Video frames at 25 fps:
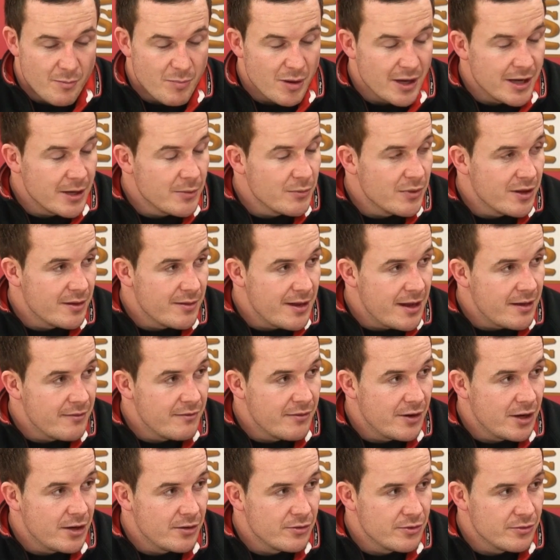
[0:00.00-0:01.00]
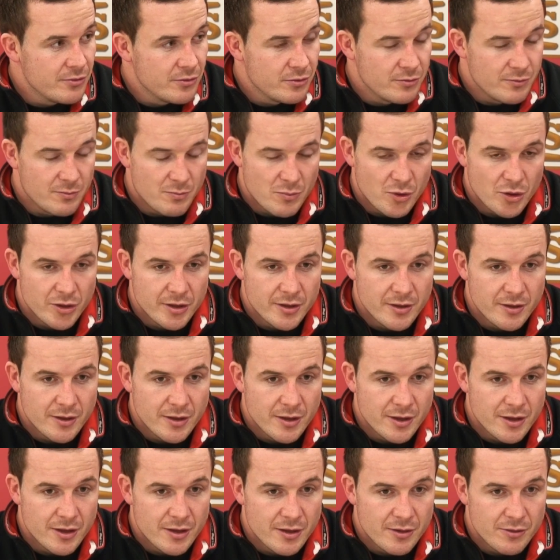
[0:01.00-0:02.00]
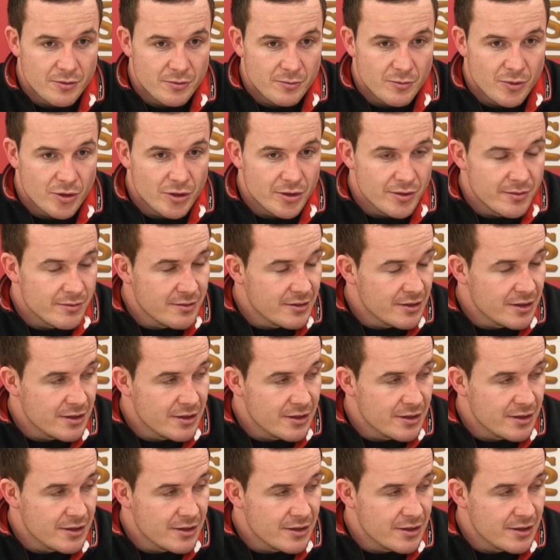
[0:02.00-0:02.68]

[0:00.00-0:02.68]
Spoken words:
blaenwyr enfawr, nhw'n moyn